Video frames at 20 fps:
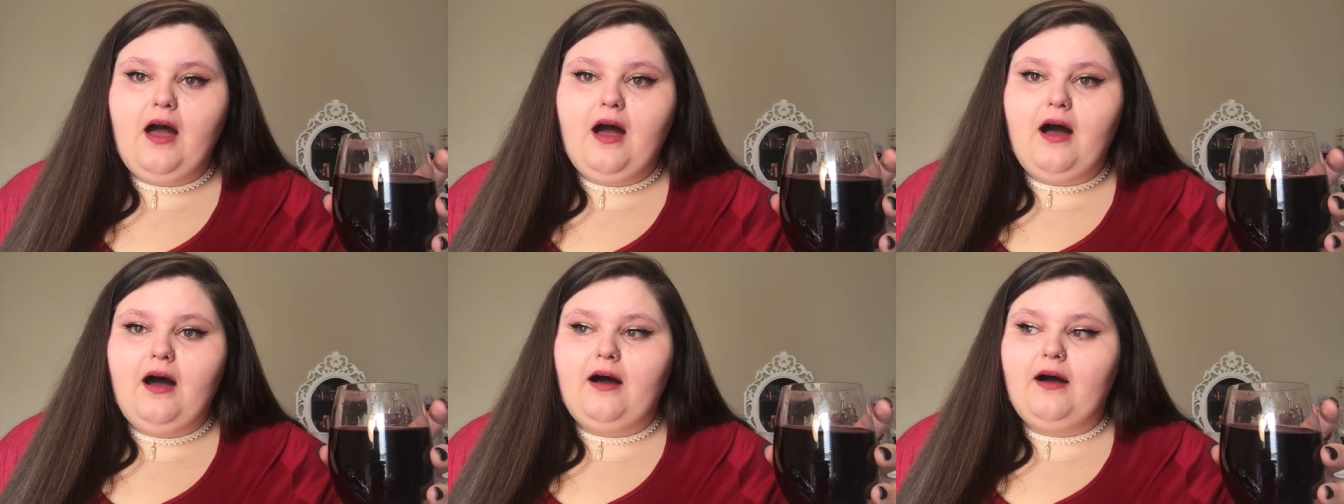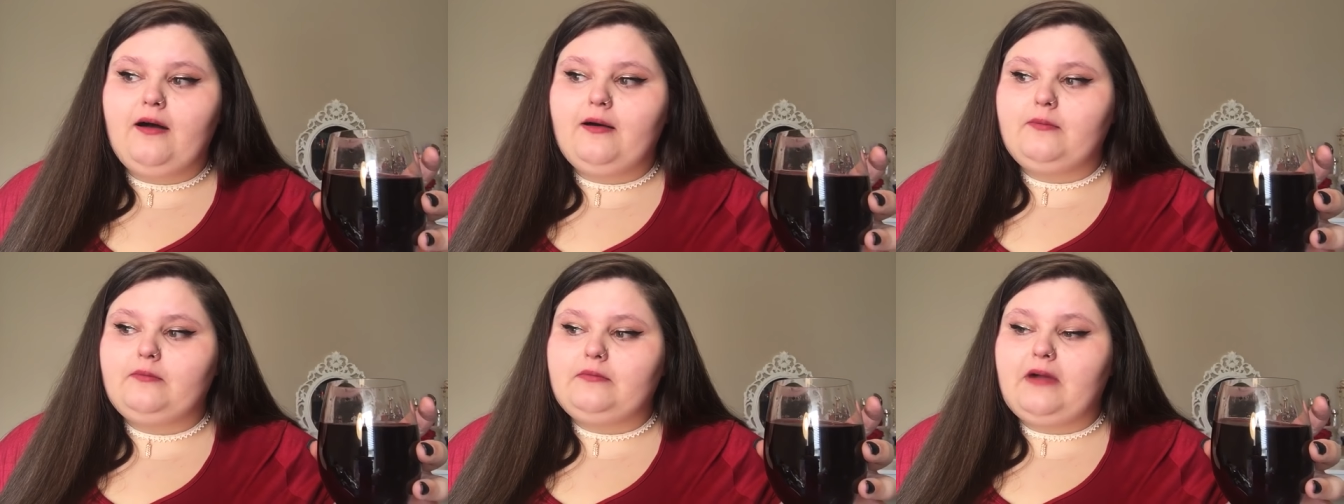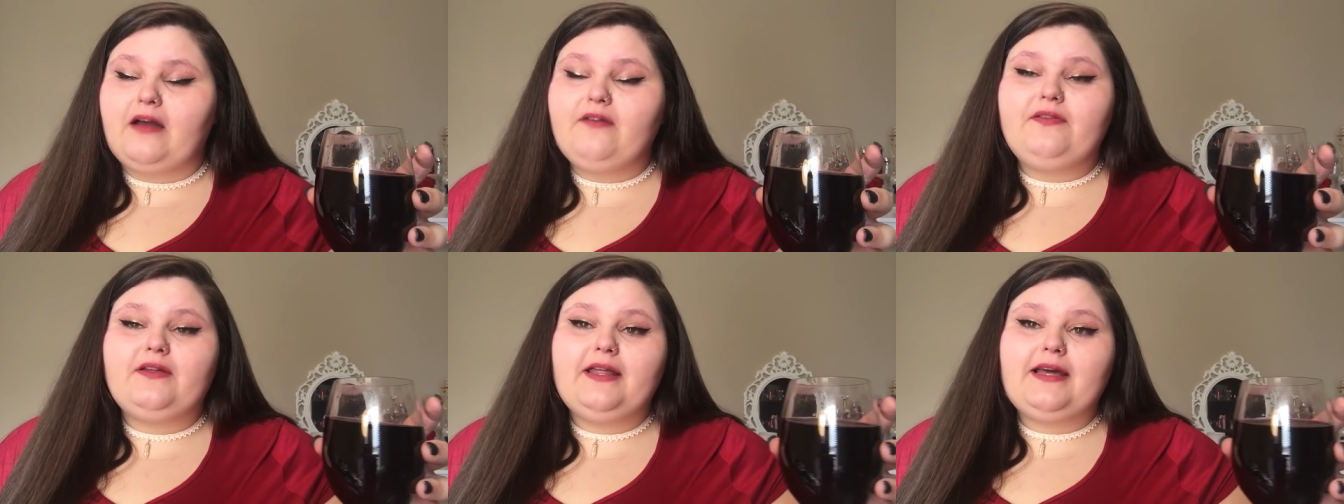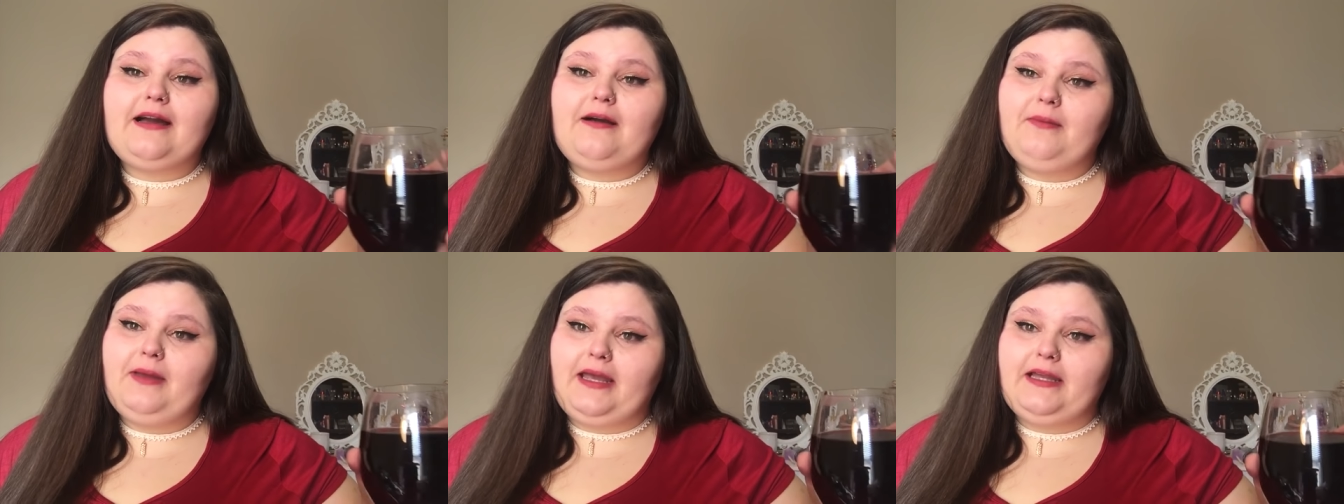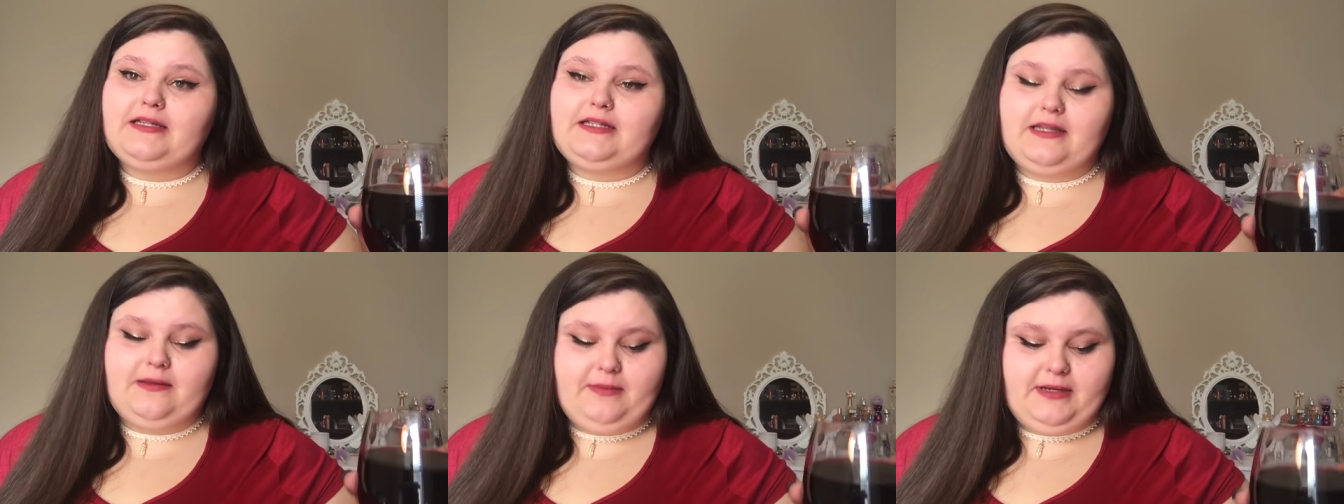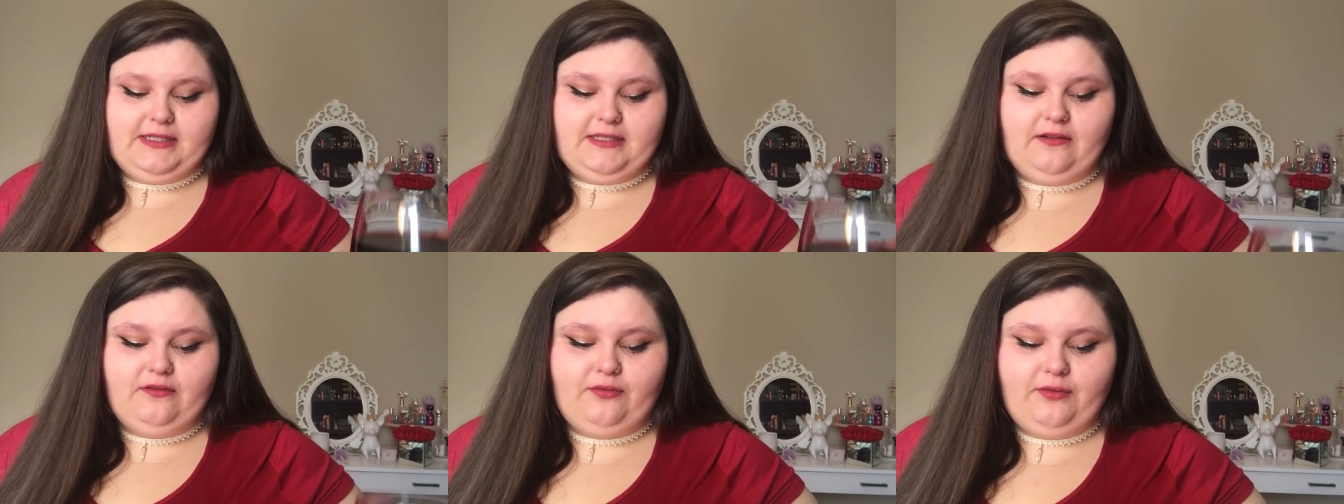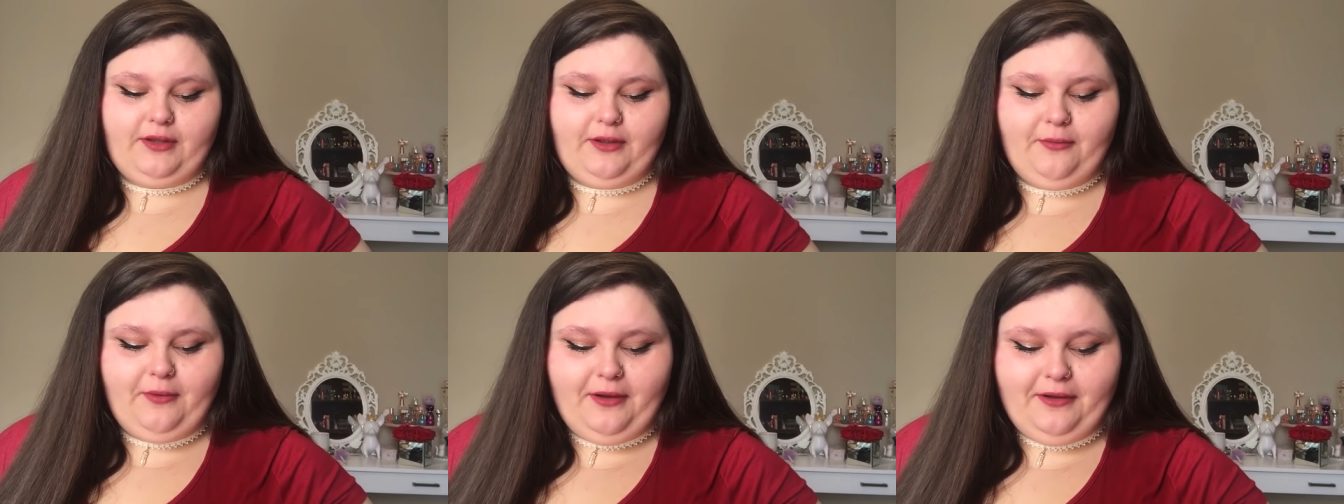Um, I feel like I'm handling myself
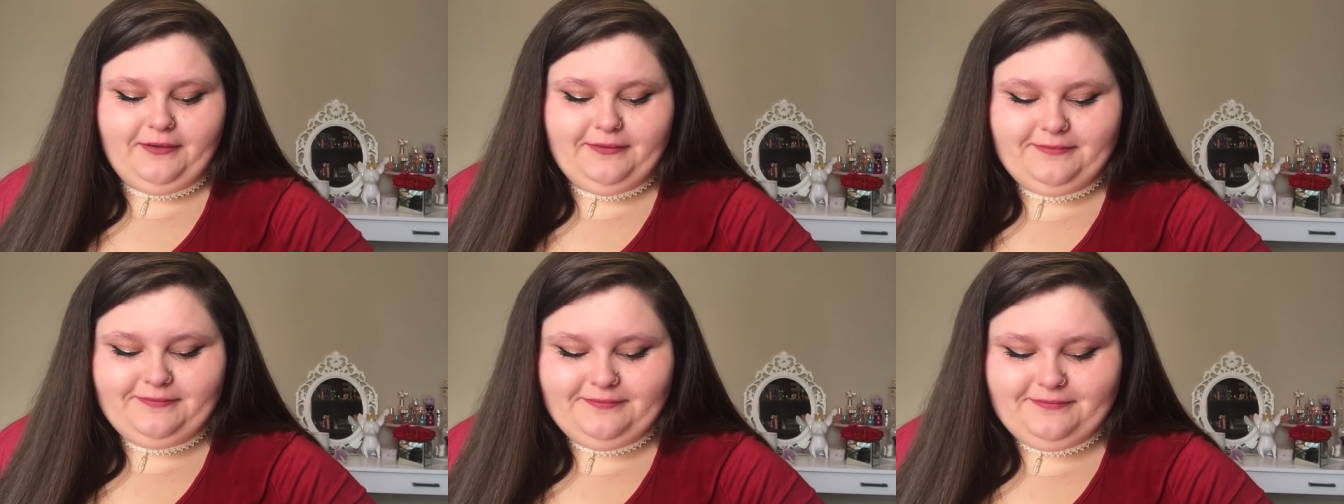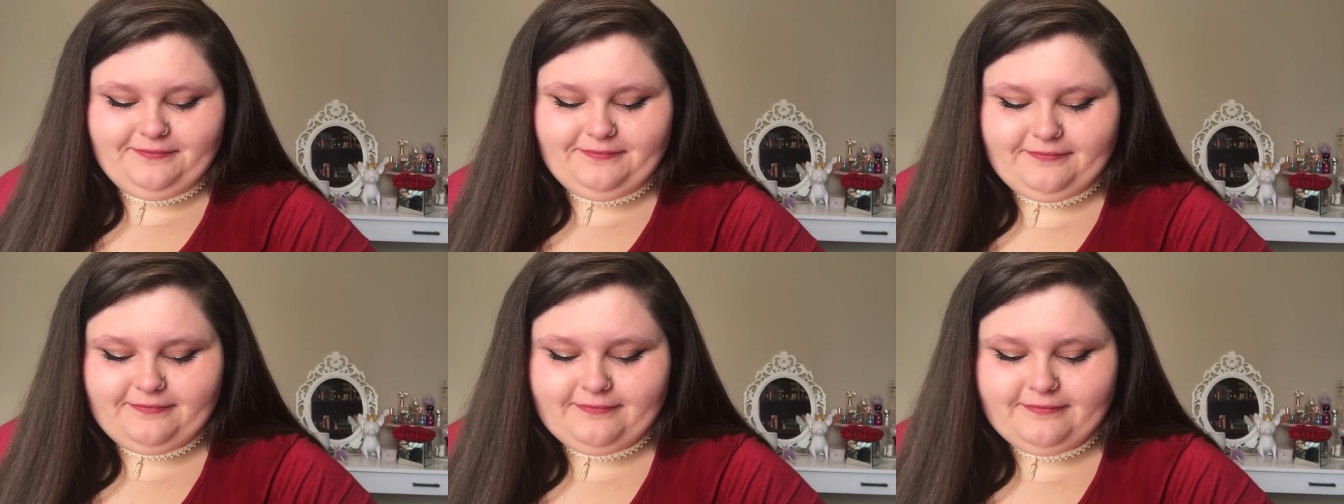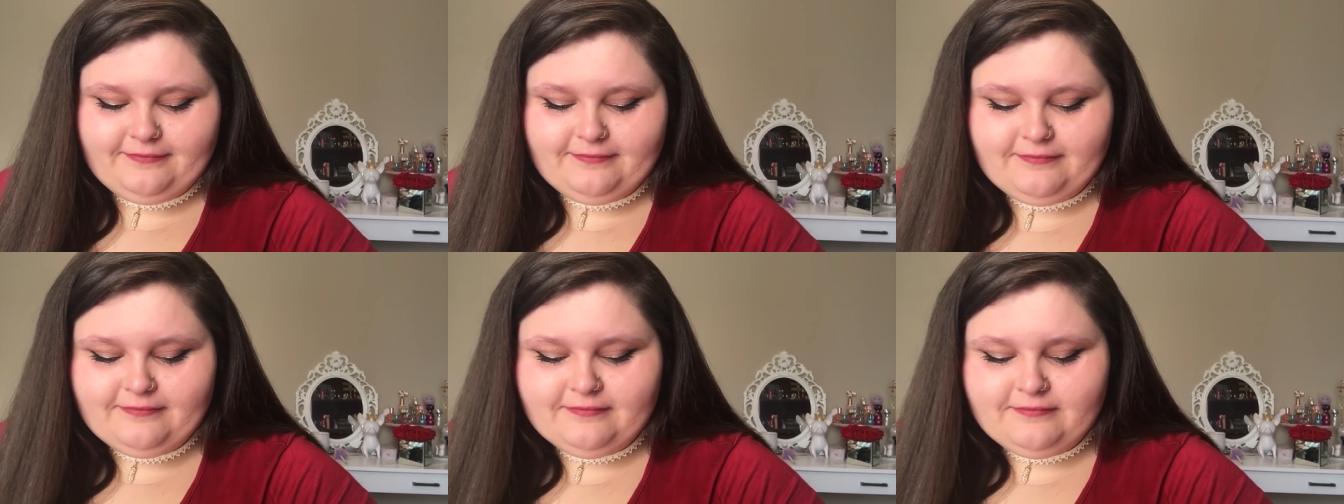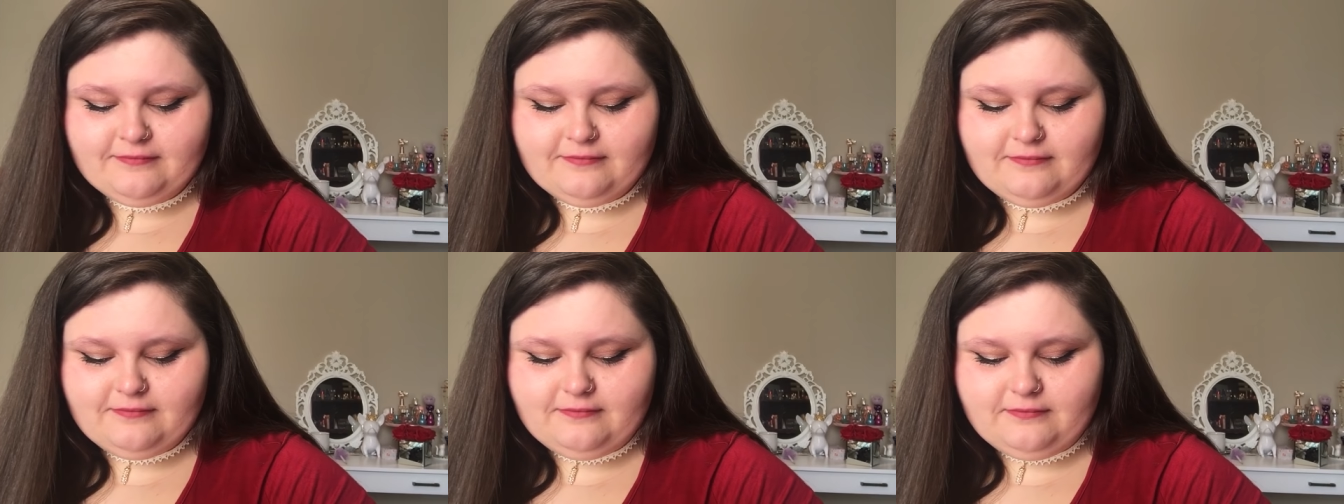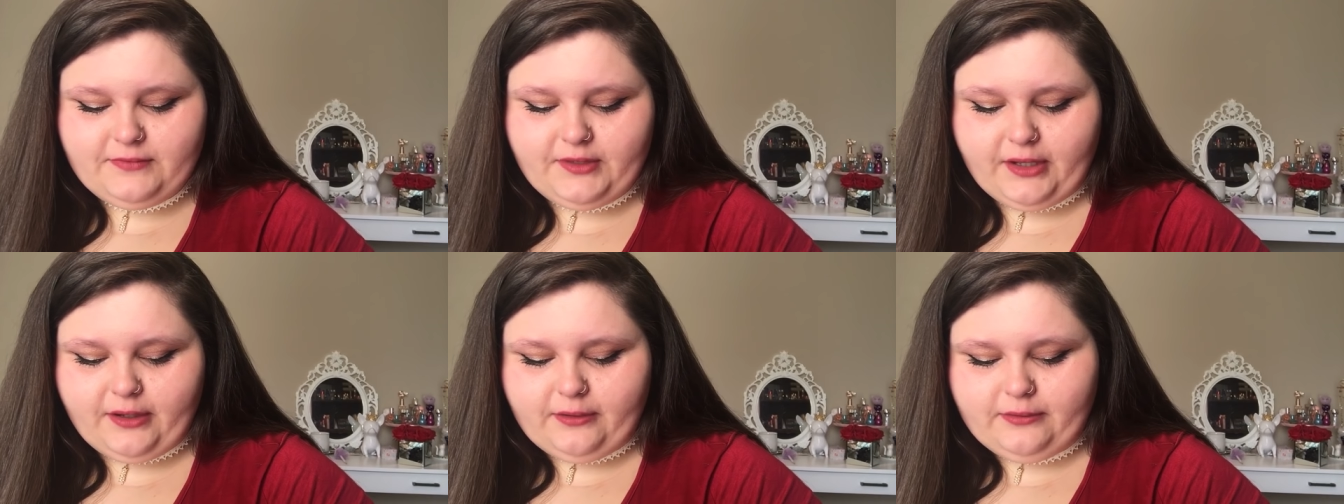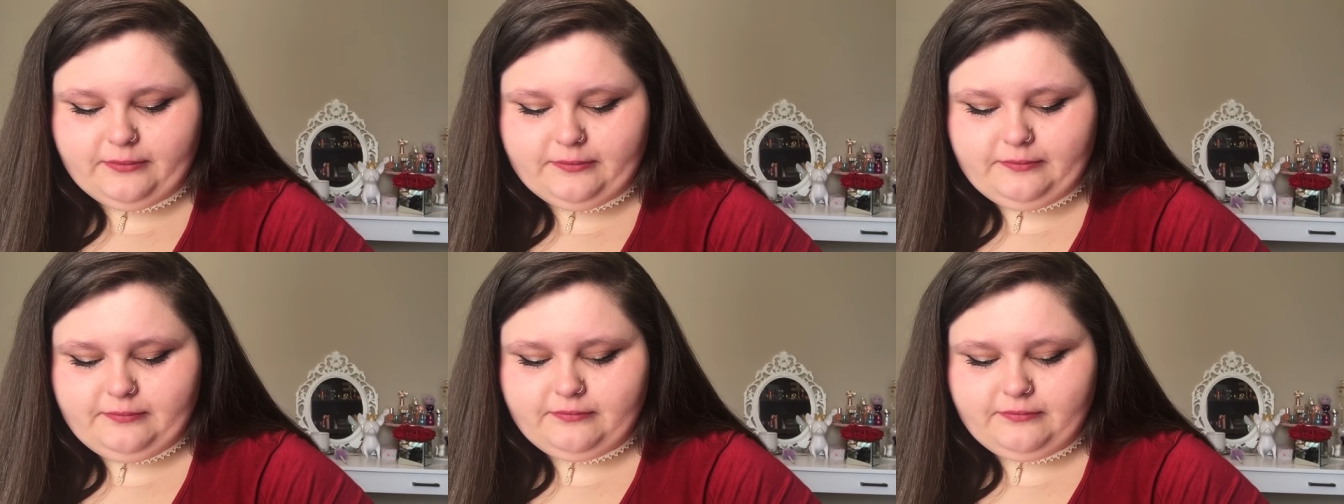really well, though.